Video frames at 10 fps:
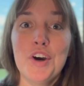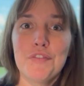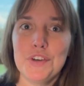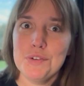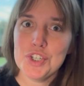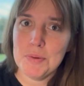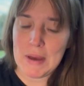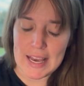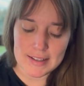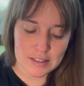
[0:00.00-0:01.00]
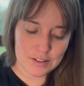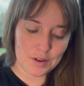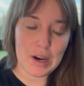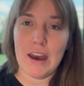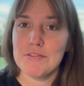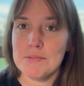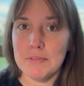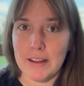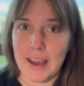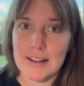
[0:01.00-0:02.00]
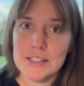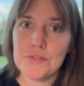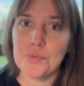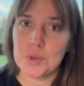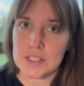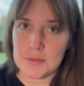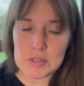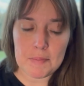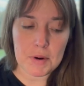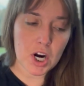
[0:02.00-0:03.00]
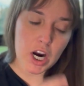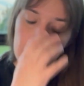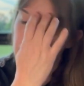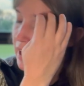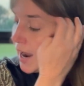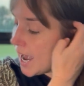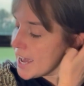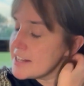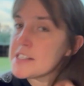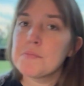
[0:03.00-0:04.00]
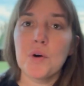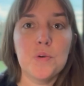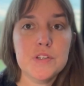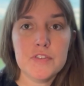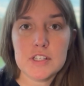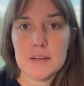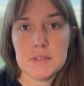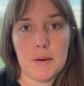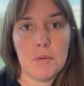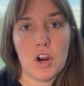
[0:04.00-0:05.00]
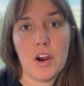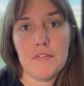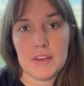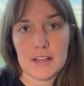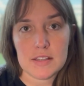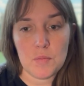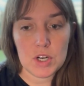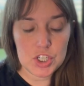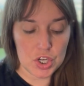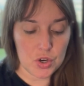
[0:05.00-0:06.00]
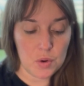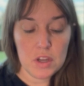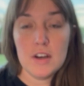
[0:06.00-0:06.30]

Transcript: Future makes. So I have some plans for September and some goals for September of things I want to do.